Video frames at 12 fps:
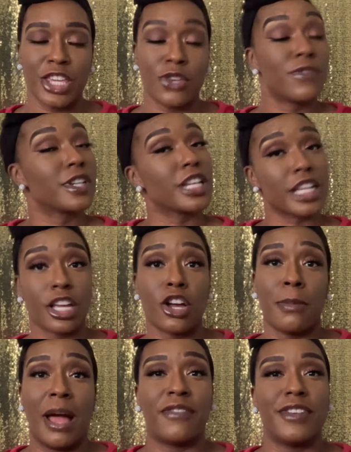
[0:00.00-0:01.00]
you for clicking on
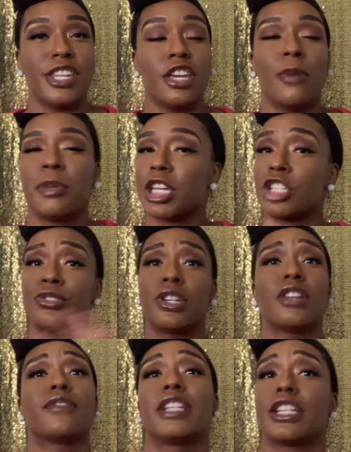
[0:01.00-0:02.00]
my video because you
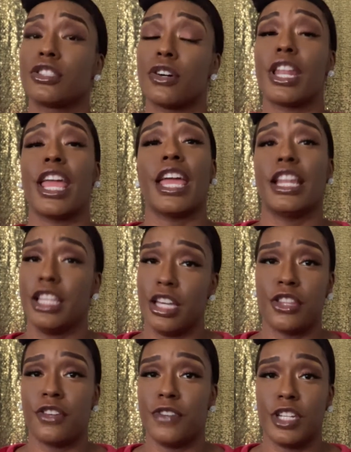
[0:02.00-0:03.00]
could have clicked on any
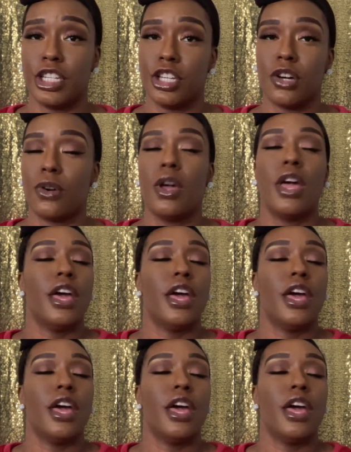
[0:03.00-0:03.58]
other video